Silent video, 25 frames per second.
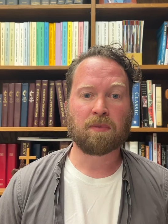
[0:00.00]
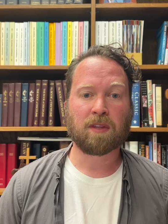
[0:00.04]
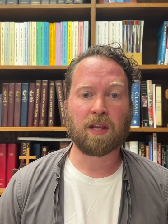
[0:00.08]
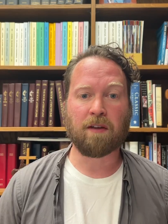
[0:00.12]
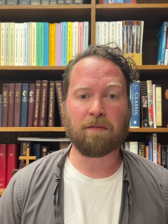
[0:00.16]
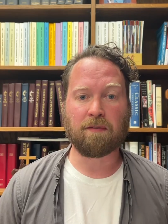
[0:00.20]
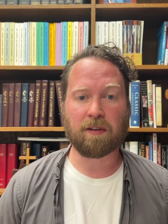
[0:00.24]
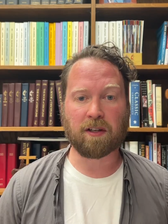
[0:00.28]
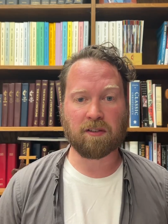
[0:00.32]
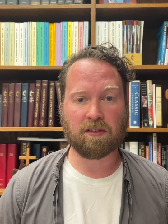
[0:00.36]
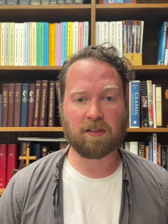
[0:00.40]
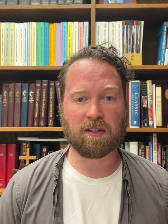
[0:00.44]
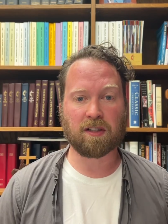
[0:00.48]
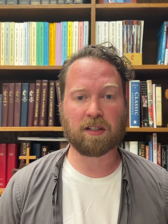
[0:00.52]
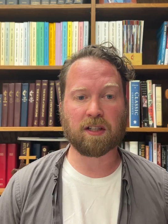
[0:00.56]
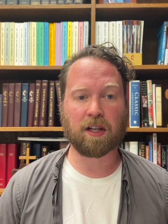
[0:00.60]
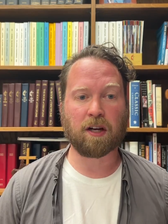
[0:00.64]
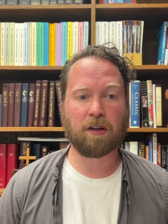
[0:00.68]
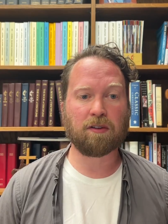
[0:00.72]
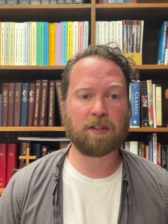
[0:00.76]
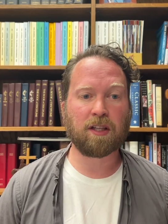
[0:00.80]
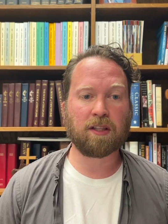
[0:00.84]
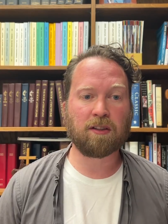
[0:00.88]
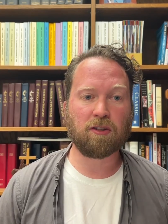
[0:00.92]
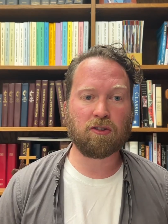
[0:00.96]
If it is
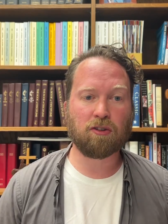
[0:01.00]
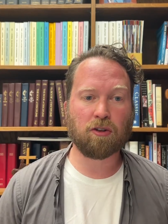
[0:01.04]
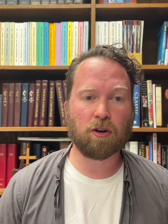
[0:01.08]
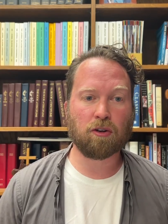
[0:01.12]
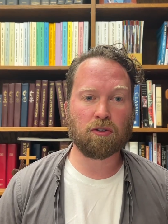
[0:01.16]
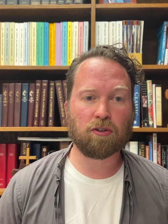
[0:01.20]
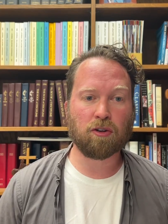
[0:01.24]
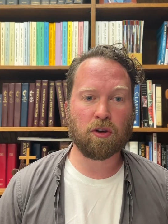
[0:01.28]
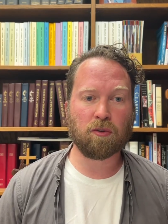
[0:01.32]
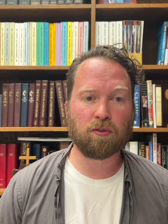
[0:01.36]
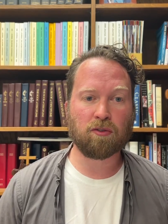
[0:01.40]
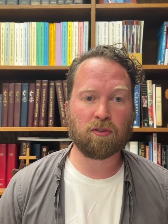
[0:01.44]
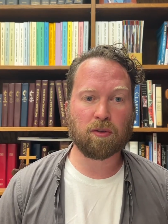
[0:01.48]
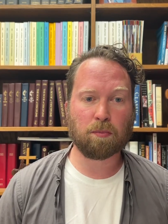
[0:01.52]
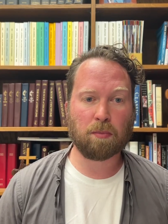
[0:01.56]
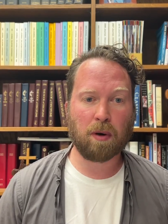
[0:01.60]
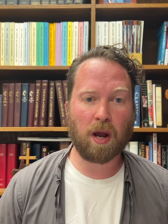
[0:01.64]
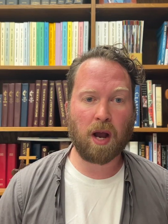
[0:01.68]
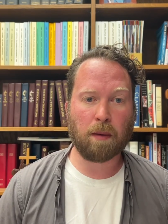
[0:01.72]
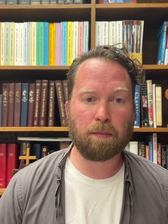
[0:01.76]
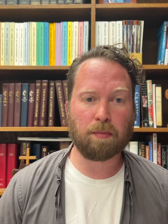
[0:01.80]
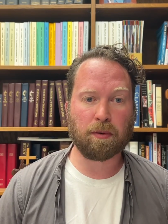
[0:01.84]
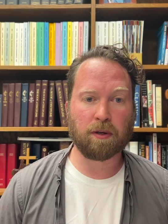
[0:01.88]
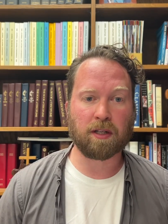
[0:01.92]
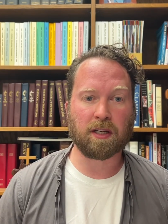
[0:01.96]
declared that the church owns the
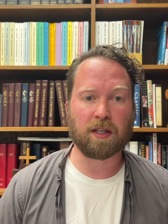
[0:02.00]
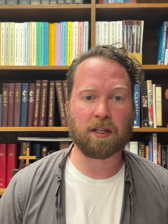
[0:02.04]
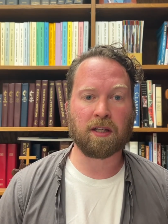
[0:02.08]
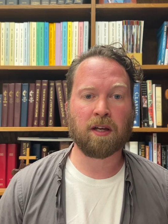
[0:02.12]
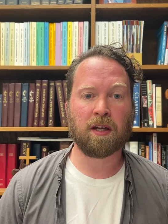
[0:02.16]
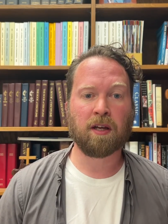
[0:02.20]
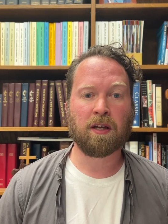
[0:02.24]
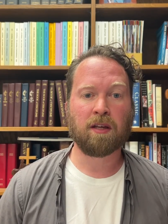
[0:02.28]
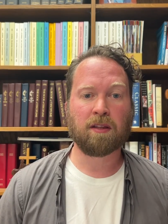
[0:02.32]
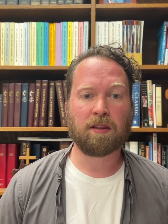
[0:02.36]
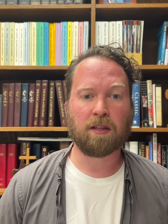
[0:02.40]
property,